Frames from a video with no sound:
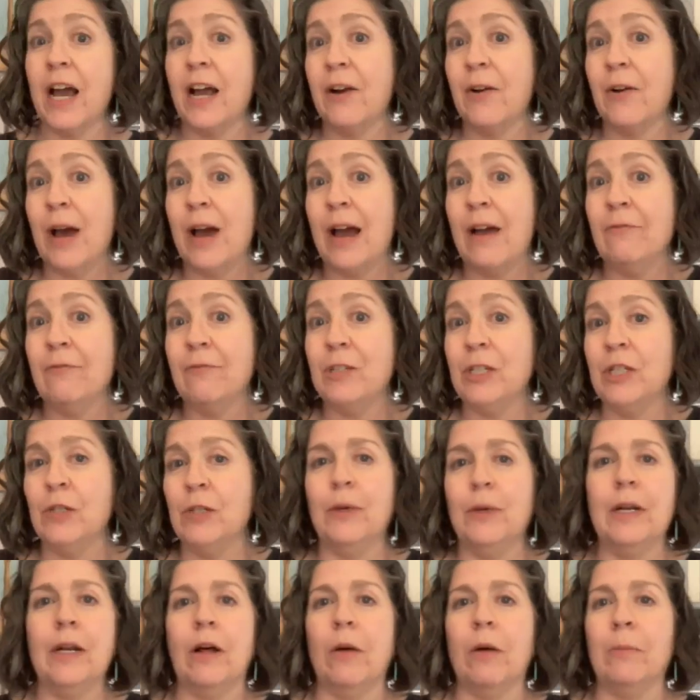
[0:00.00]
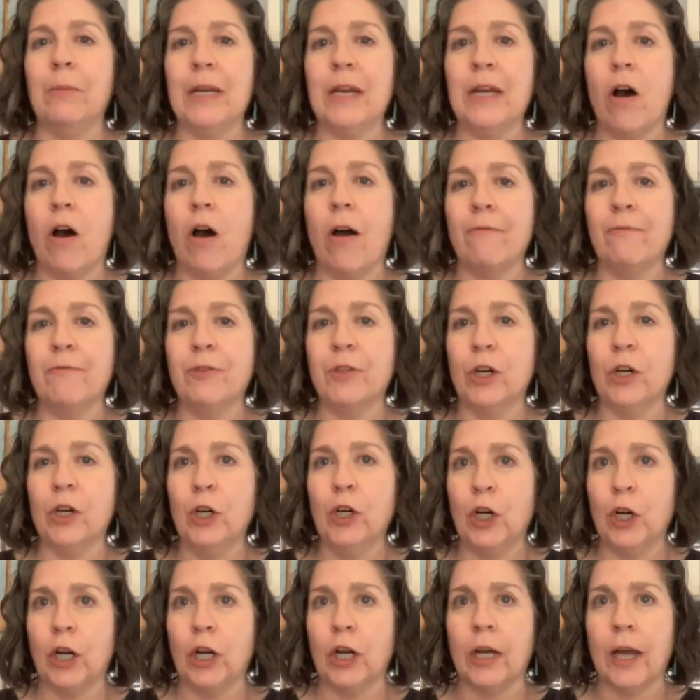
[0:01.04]
don't have to, and I'll be off the
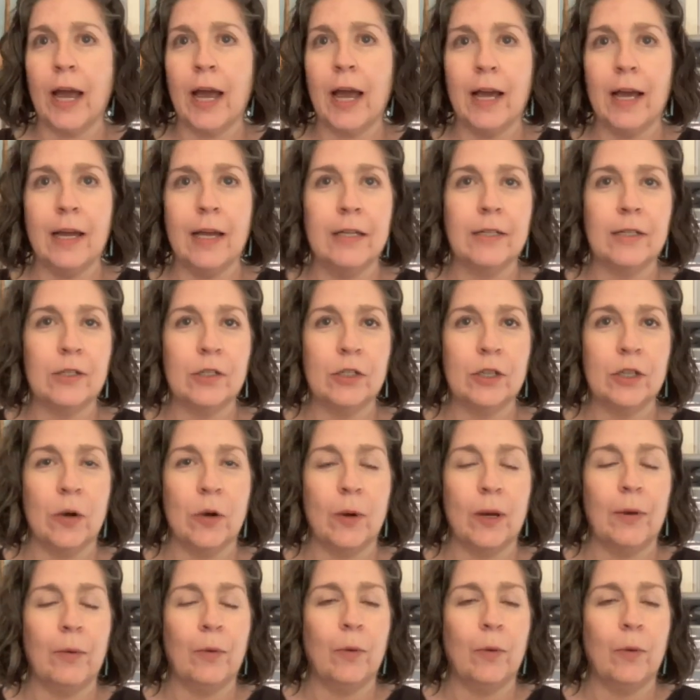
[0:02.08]
hook, so